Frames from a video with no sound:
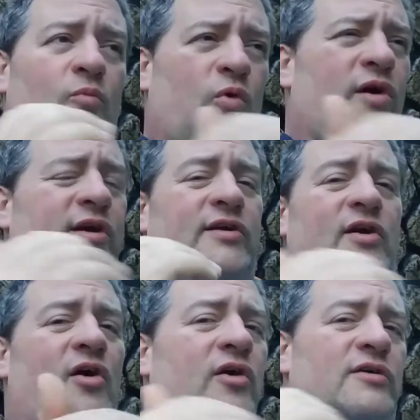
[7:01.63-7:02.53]
working
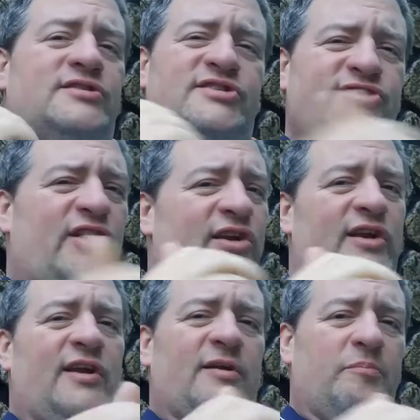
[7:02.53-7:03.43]
hard
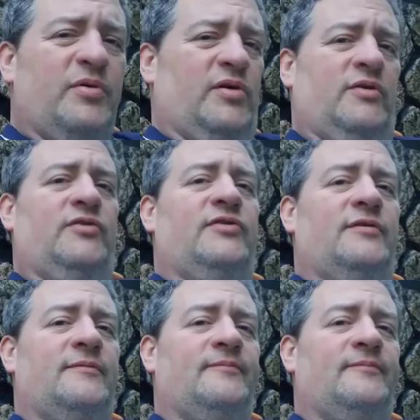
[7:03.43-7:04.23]
studying in the books.